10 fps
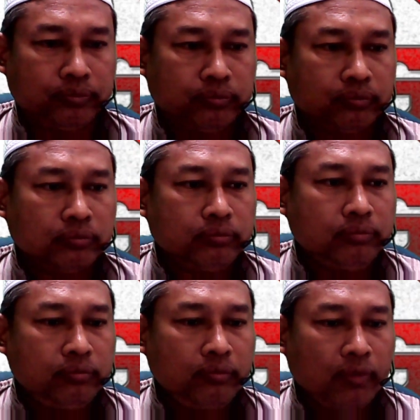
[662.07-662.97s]

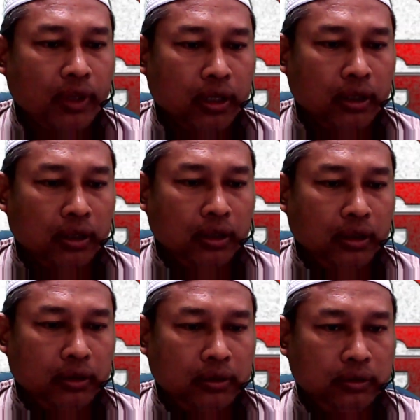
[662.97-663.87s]

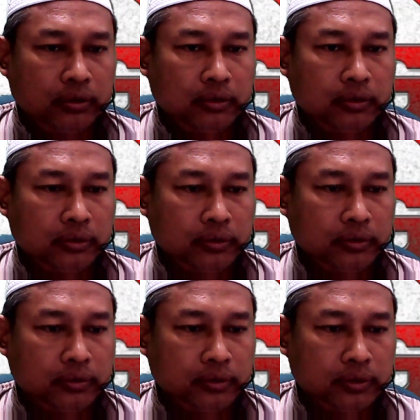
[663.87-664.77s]

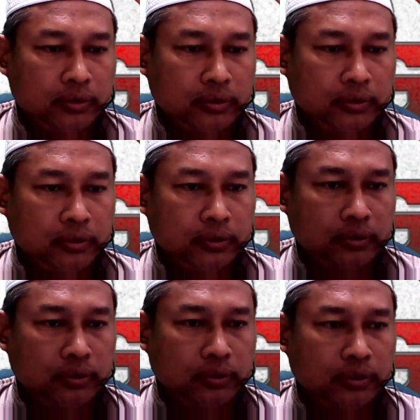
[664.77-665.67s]

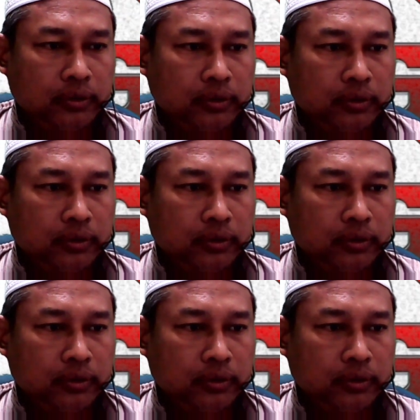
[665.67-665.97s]
(no one is talking)